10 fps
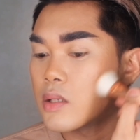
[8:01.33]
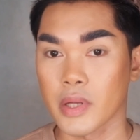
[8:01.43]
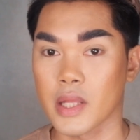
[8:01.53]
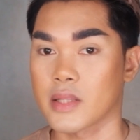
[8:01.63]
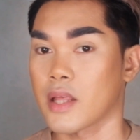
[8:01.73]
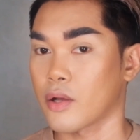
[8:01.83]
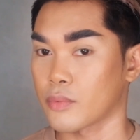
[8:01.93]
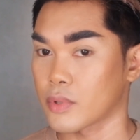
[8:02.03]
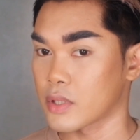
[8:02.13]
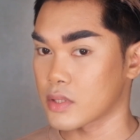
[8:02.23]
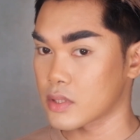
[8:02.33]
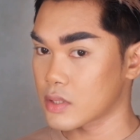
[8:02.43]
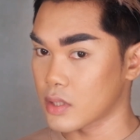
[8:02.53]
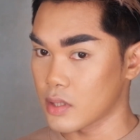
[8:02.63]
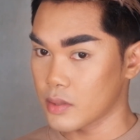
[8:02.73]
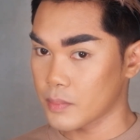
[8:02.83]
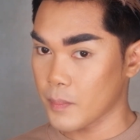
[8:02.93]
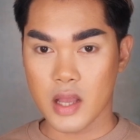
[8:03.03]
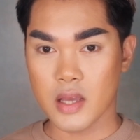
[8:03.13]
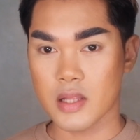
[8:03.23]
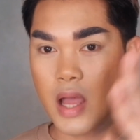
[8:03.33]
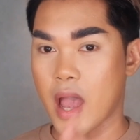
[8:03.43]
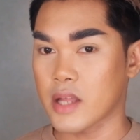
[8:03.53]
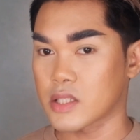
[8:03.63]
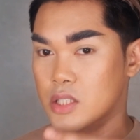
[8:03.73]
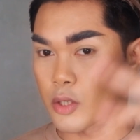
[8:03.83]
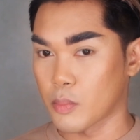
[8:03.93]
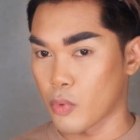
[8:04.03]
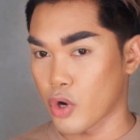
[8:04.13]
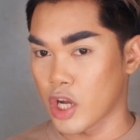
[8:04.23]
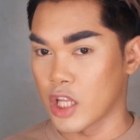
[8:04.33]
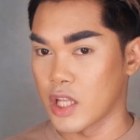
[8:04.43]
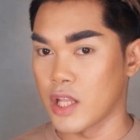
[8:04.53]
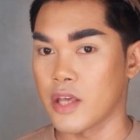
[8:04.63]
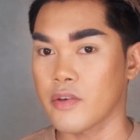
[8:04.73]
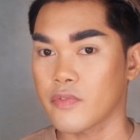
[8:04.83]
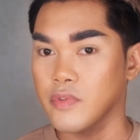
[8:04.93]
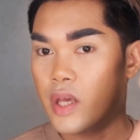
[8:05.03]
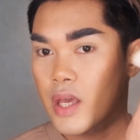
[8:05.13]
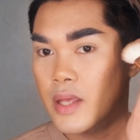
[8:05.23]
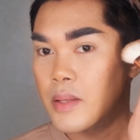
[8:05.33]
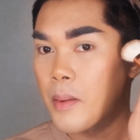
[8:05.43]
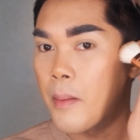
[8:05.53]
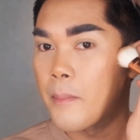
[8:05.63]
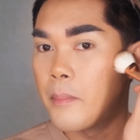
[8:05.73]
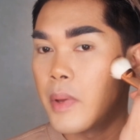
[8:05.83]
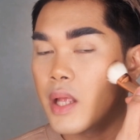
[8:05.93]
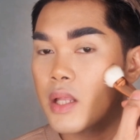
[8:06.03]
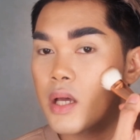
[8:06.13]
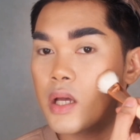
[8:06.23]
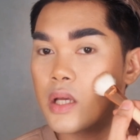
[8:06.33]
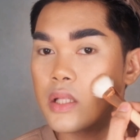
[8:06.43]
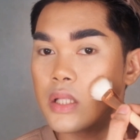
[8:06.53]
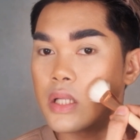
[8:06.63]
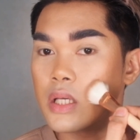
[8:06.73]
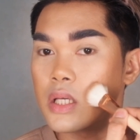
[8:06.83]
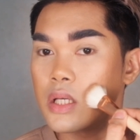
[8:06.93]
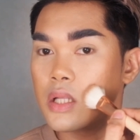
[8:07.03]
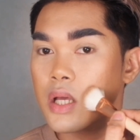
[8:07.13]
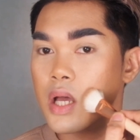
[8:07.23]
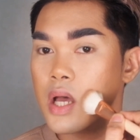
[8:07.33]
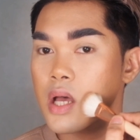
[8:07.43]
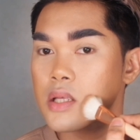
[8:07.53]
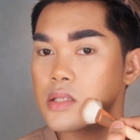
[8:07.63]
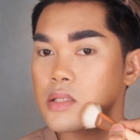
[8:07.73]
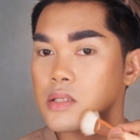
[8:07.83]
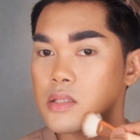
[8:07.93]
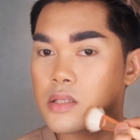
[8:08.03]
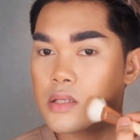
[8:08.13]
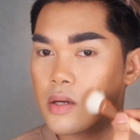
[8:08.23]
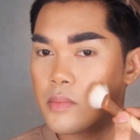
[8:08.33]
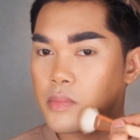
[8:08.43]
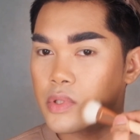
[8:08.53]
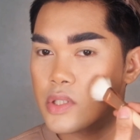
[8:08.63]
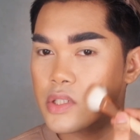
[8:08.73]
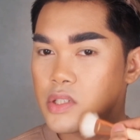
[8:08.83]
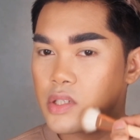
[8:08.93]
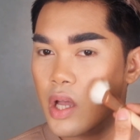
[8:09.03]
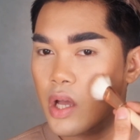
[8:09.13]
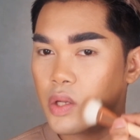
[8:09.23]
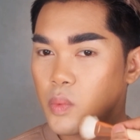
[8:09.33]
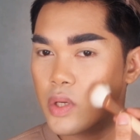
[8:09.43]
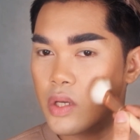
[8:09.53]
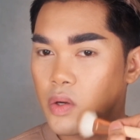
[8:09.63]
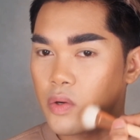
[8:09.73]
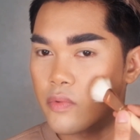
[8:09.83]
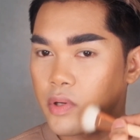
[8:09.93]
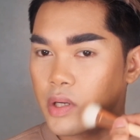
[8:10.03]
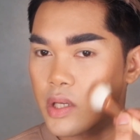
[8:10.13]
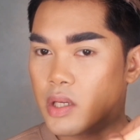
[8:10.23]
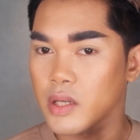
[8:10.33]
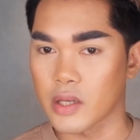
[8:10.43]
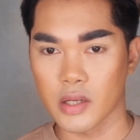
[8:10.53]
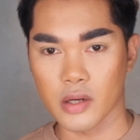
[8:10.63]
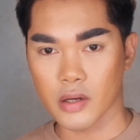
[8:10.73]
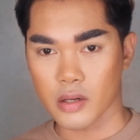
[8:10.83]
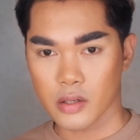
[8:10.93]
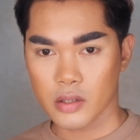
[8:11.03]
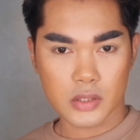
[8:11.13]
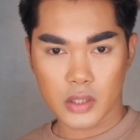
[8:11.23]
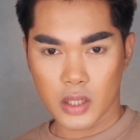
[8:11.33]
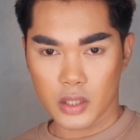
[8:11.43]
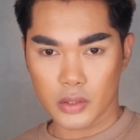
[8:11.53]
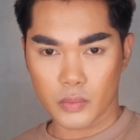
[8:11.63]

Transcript: bring it downwards. See? It adds more lift. And Bella Hadid has this shadowing over here. So like,